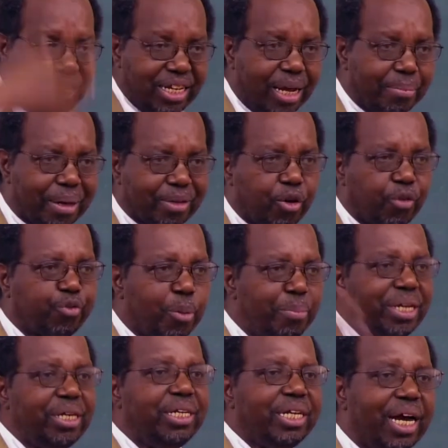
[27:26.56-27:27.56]
Indian, but not
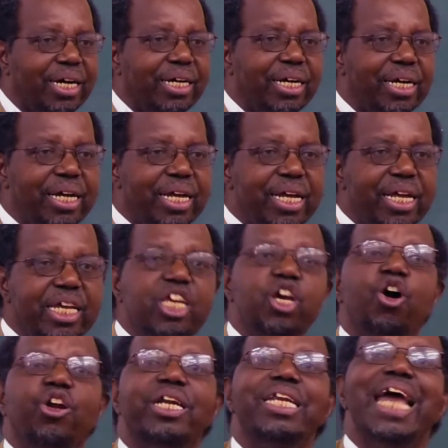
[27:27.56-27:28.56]
from India.
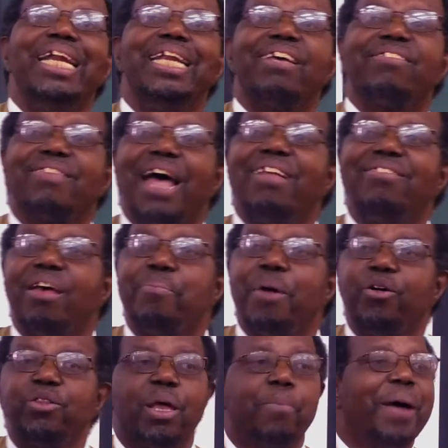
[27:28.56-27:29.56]
He already understands
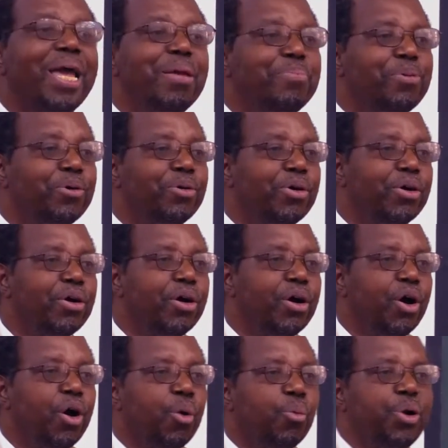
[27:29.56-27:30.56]
about the Bible.
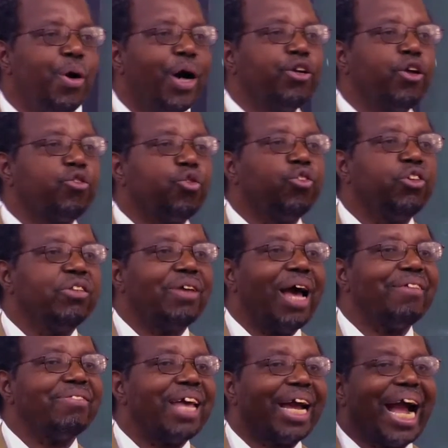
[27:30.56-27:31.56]
We were not to
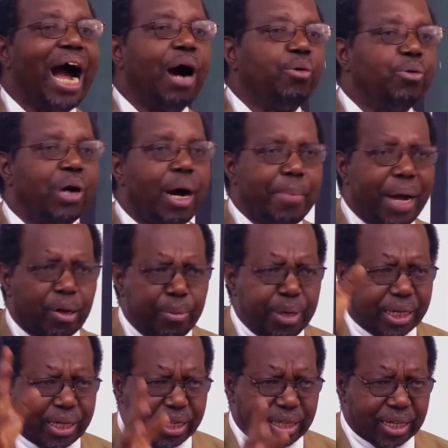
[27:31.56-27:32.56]
discuss the cow. Am I
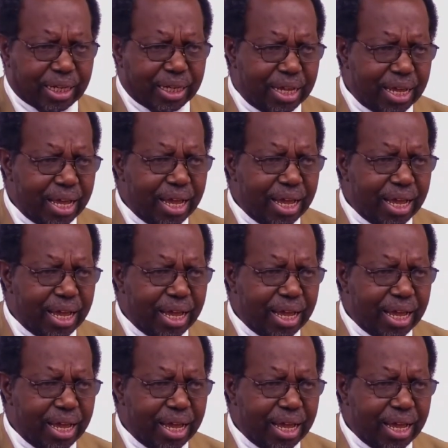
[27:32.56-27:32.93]
communicating?